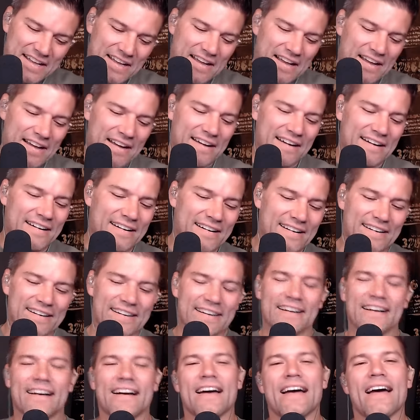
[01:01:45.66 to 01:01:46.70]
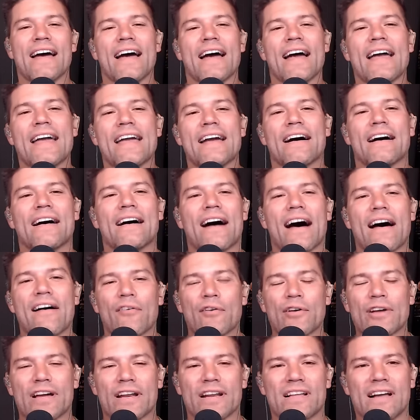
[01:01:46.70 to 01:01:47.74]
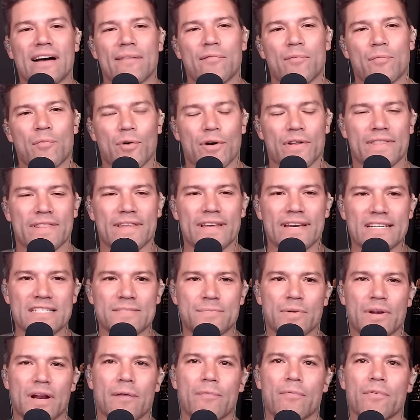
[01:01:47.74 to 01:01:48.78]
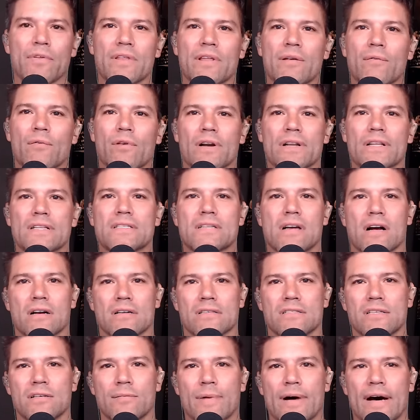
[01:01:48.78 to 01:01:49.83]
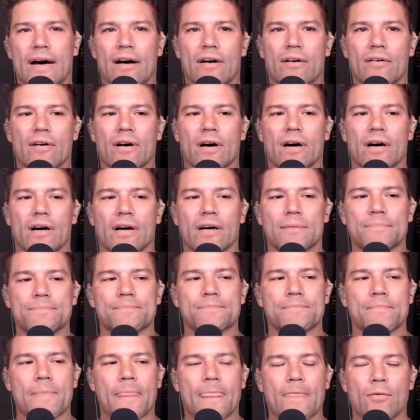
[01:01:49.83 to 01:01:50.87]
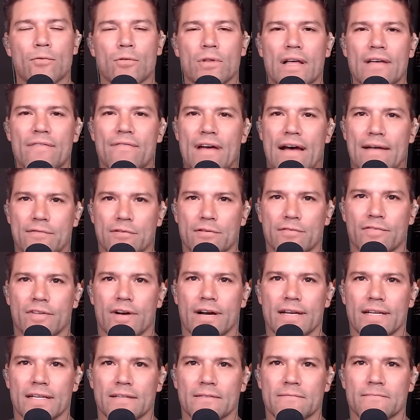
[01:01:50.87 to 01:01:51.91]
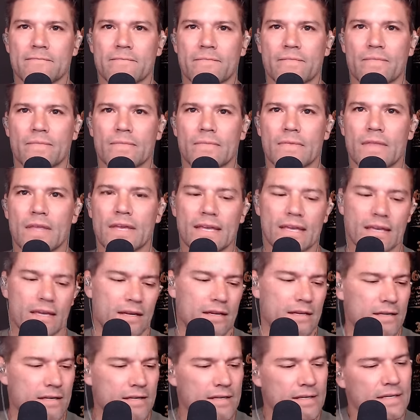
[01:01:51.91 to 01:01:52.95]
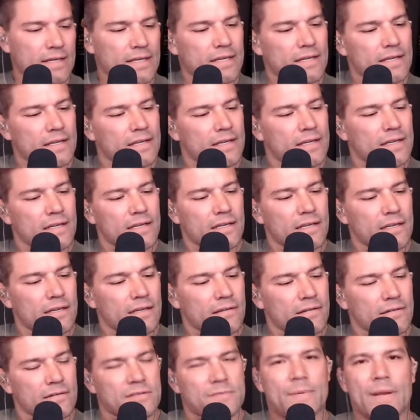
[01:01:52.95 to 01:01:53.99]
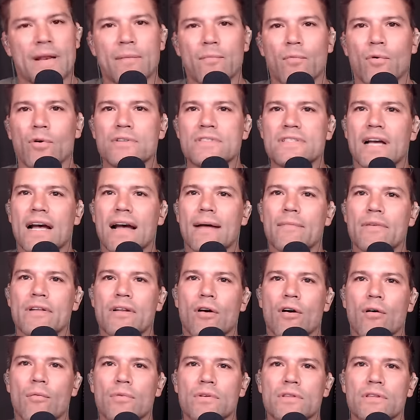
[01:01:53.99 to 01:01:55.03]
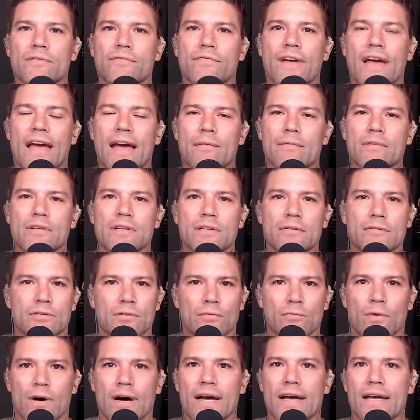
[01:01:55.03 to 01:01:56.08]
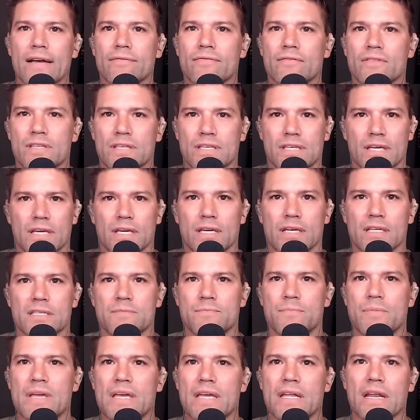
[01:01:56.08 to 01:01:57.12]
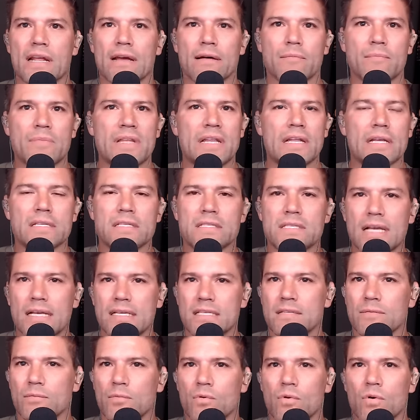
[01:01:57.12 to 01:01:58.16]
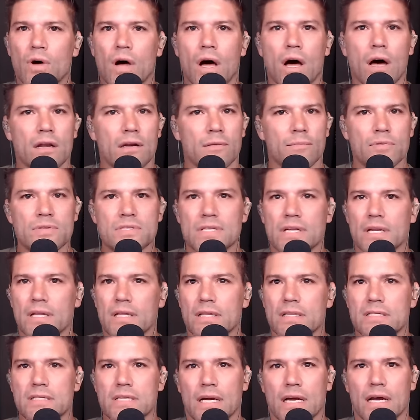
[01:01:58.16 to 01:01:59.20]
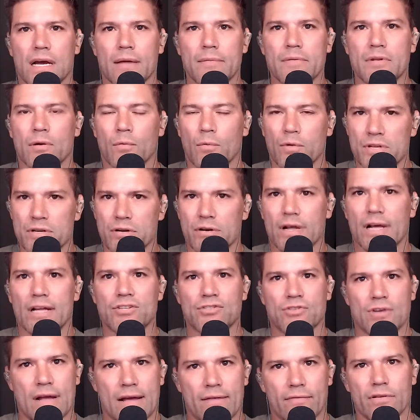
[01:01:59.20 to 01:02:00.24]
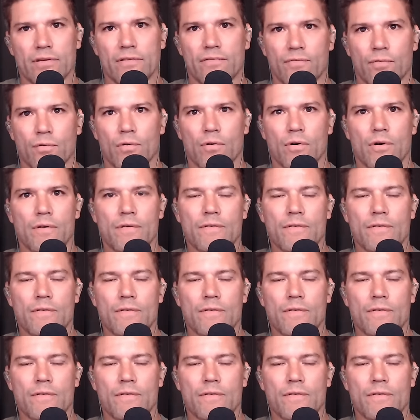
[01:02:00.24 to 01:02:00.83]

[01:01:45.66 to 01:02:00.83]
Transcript: uh, hey, uh, I only got a couple more things, but I really want to talk to you about um, your life after fighting. Like spending more time at home with the family, with the wife, the kids, being uh, being accessible one hundred percent of the time, you know, when you're not traveling for,